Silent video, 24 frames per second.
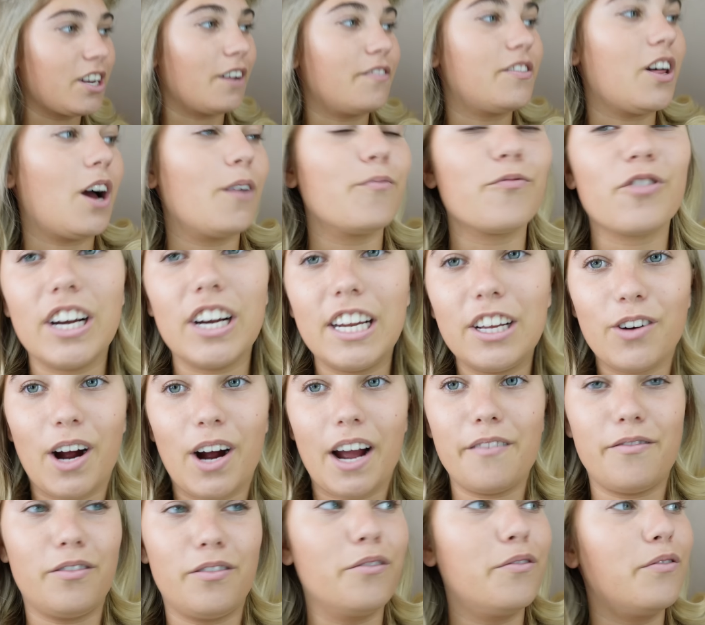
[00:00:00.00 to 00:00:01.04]
stuff that I'm really
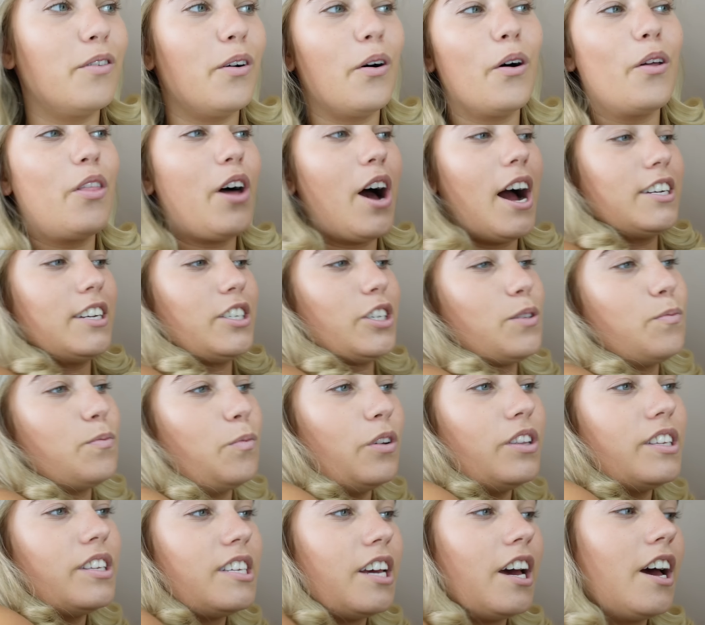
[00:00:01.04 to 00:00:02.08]
grateful for that I just
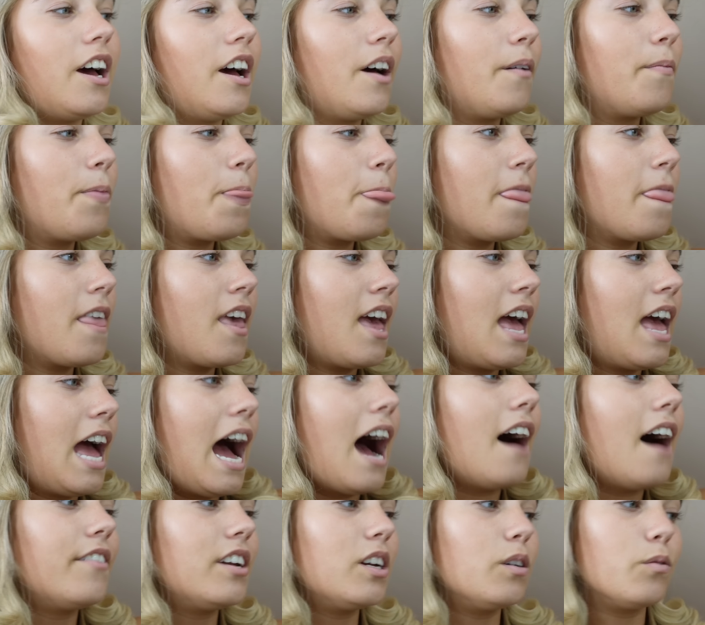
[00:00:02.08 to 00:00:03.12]
want to
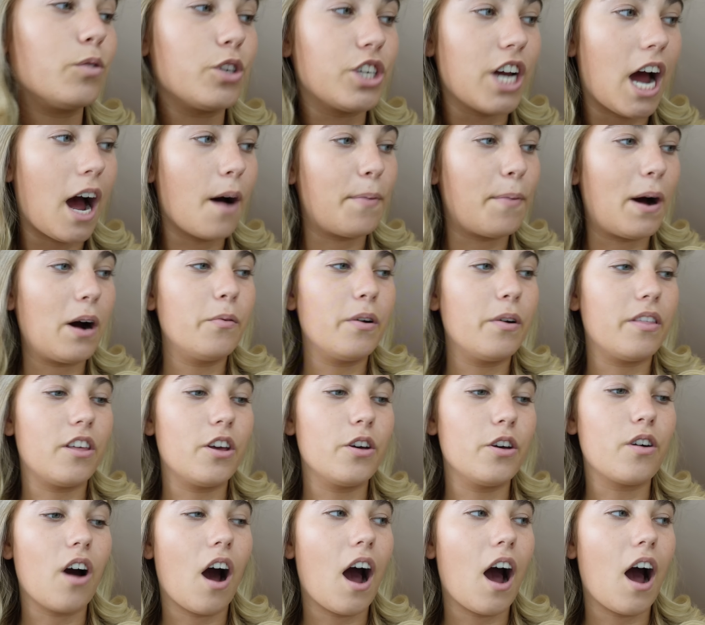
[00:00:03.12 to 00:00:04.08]
have a little chat about with you